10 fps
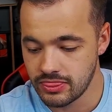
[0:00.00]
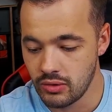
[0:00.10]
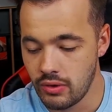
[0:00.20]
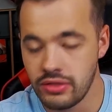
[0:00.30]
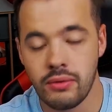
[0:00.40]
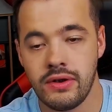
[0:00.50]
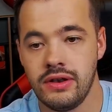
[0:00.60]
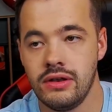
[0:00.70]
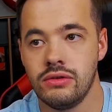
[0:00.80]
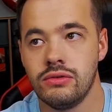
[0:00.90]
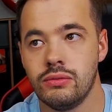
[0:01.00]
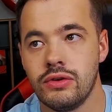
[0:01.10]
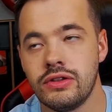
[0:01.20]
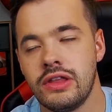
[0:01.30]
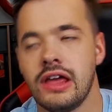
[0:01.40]
the one that would,
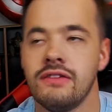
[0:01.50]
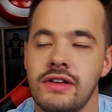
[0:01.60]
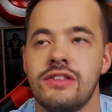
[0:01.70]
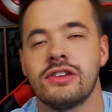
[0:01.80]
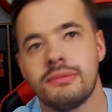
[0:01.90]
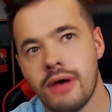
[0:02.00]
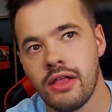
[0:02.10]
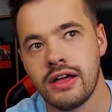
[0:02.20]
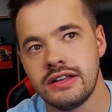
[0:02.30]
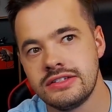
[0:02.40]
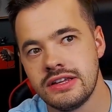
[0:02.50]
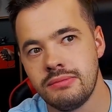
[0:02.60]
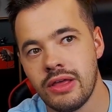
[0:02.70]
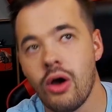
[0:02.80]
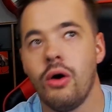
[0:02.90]
well, they convinced Kamala to
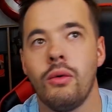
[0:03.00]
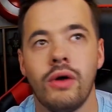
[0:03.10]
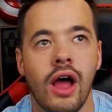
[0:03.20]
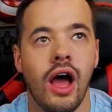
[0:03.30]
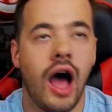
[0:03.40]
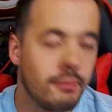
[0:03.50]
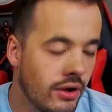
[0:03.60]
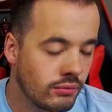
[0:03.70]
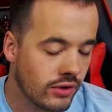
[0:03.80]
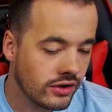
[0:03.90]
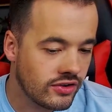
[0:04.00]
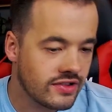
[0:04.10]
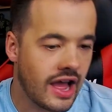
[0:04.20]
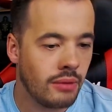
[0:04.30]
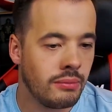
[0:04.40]
be like, oh, we're on your
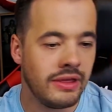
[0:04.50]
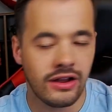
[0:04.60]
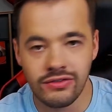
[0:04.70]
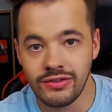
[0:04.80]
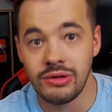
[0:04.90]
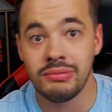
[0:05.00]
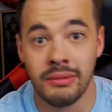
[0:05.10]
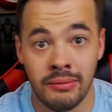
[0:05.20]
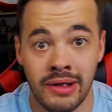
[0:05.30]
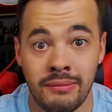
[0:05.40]
side, we'll be here for you, blah, blah, blah.